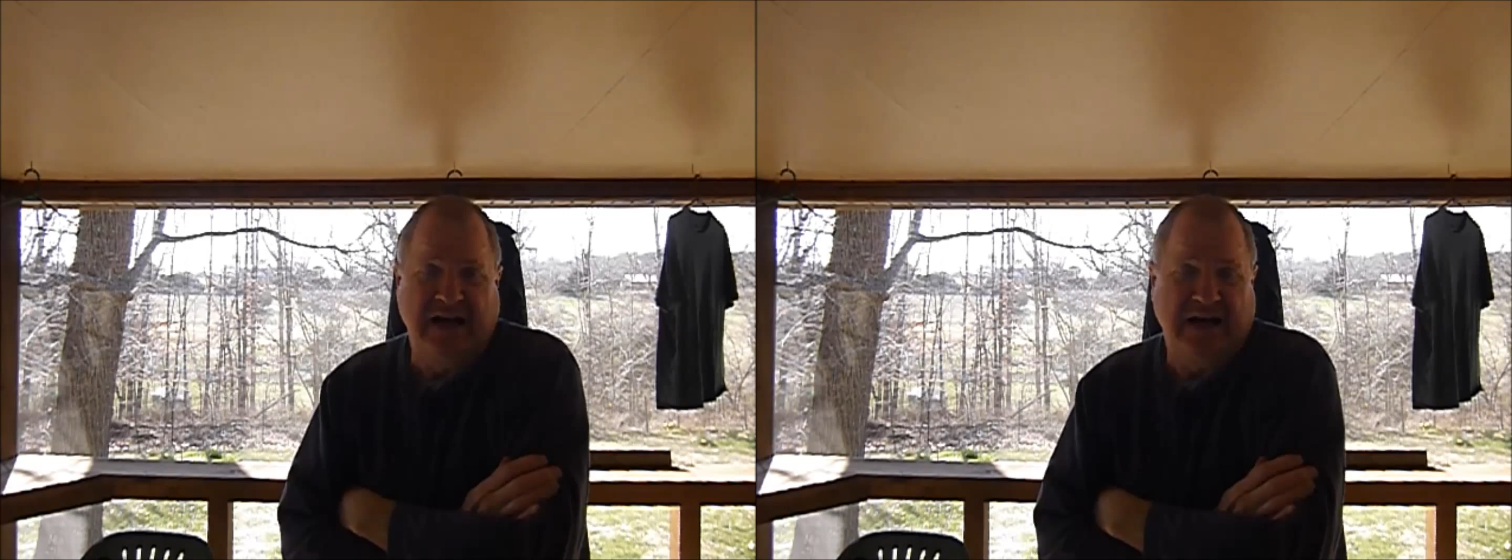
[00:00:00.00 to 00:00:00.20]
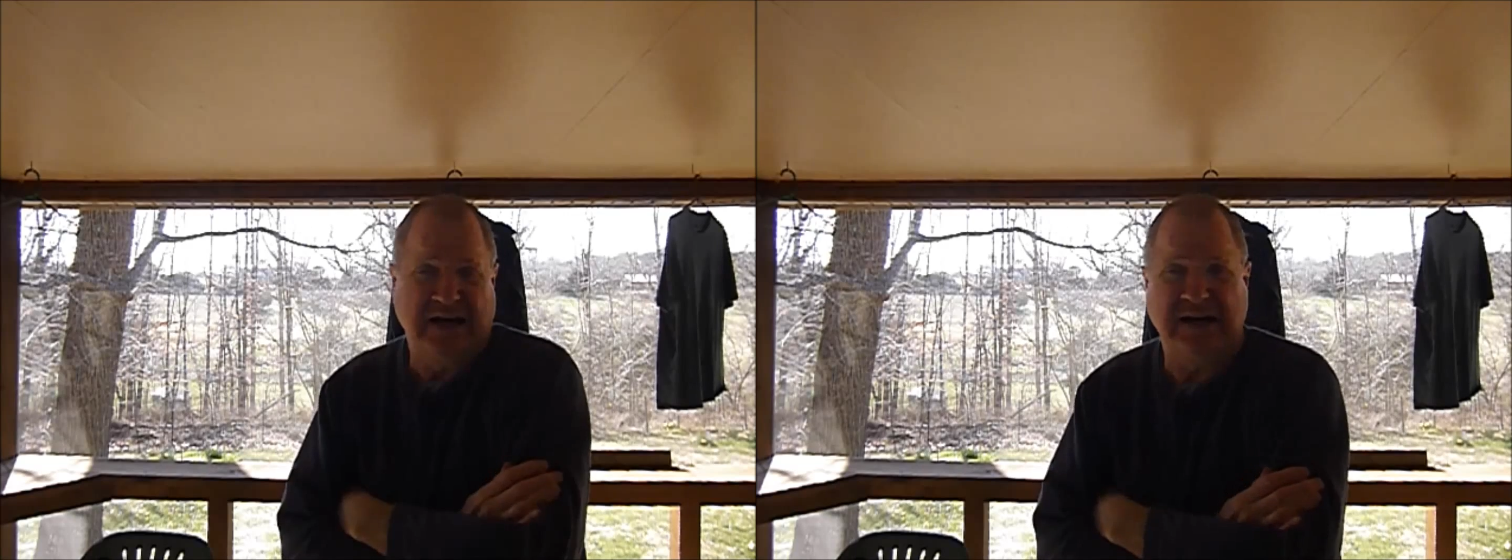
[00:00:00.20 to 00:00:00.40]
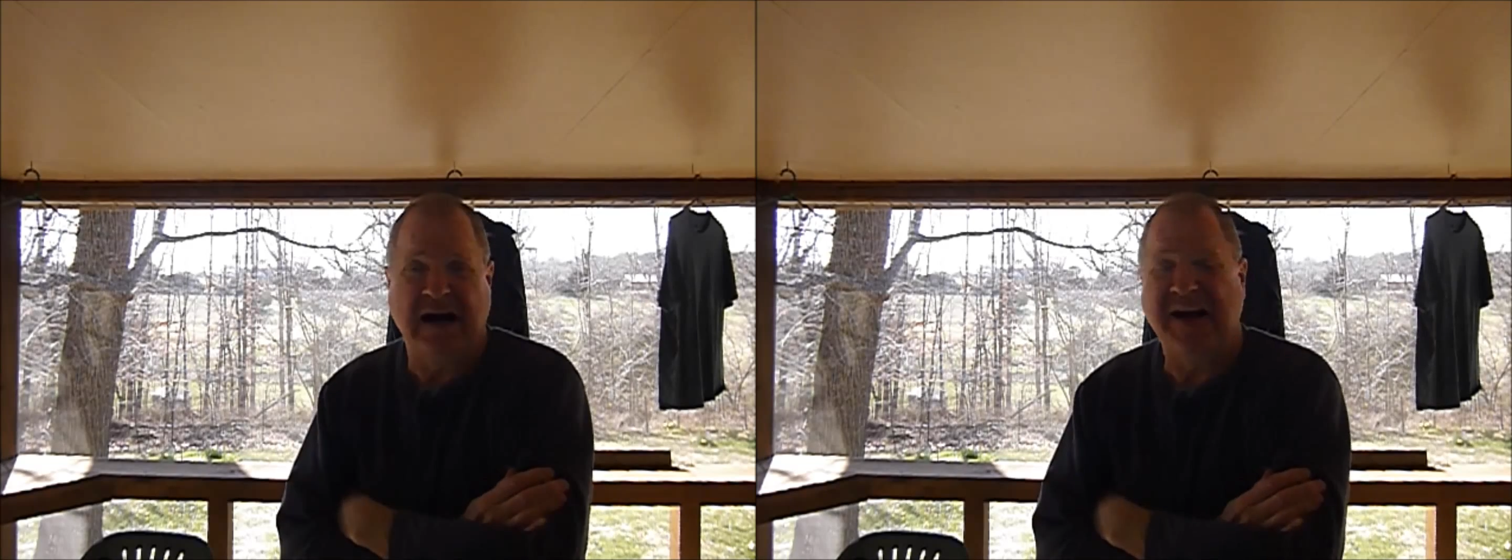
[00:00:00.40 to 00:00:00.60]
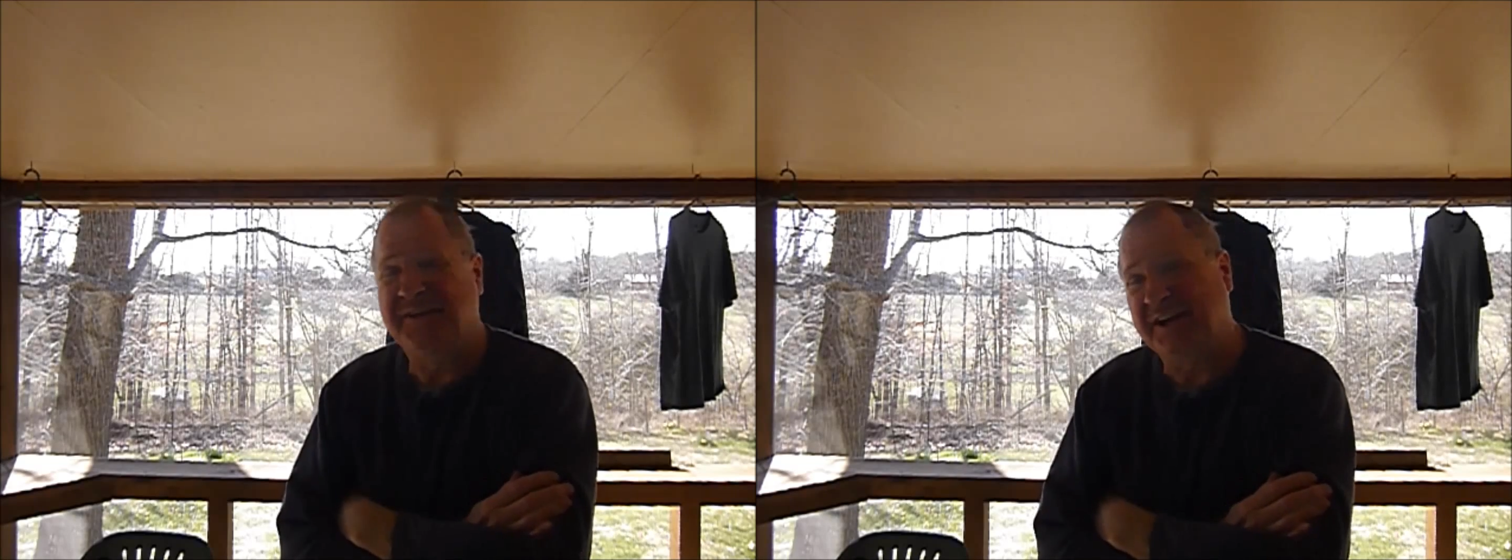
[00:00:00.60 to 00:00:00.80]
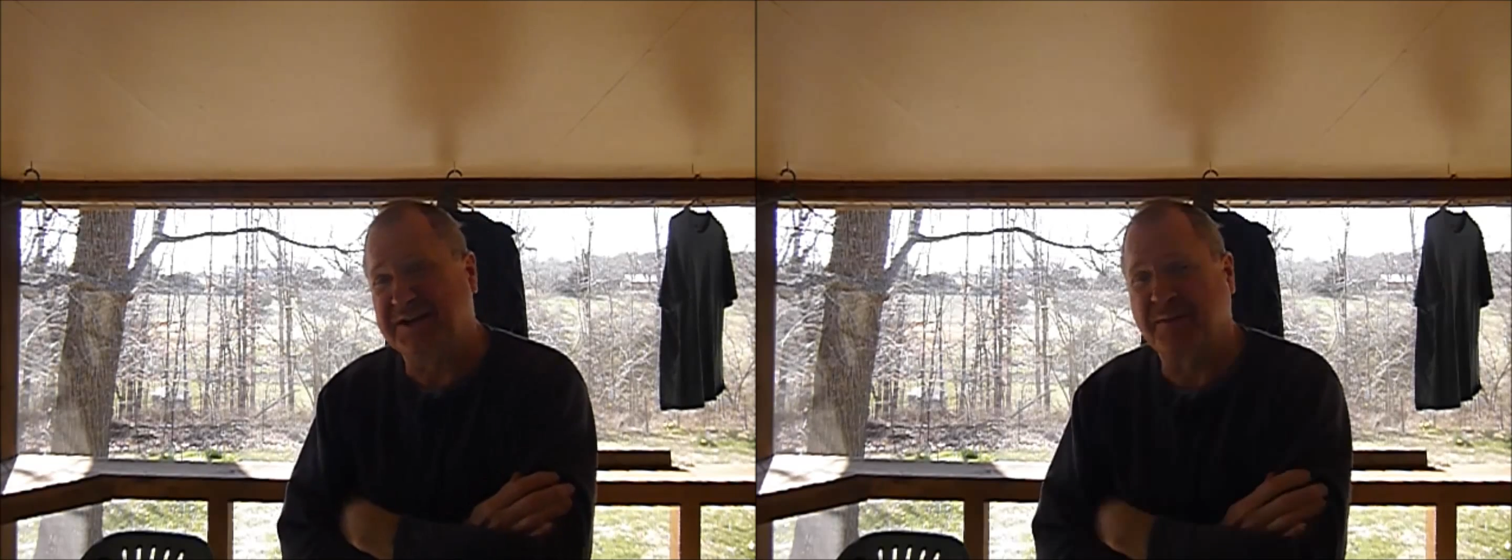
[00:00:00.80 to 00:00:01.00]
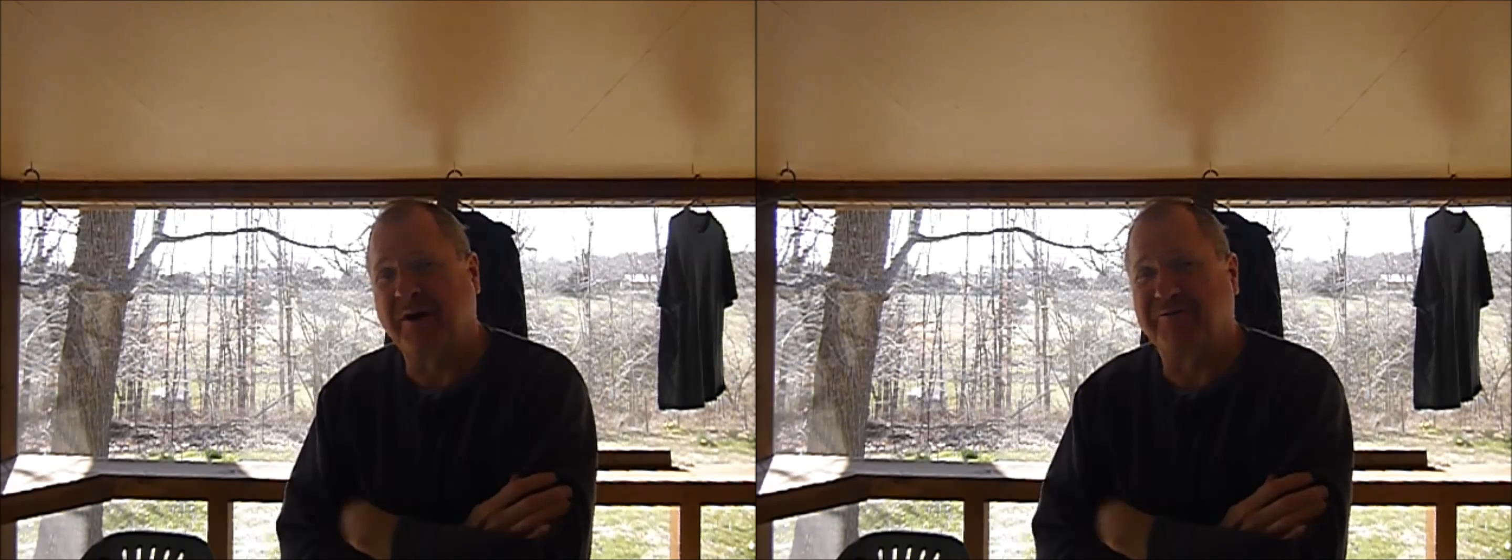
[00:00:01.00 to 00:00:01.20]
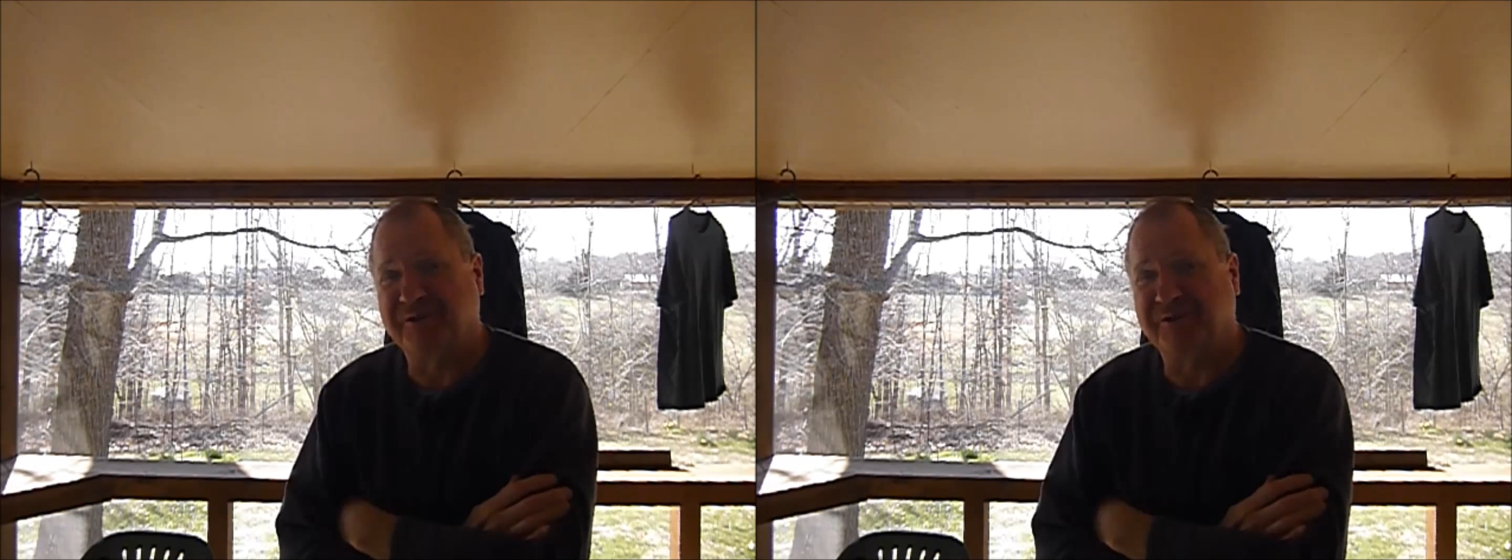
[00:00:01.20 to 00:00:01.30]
I think it's about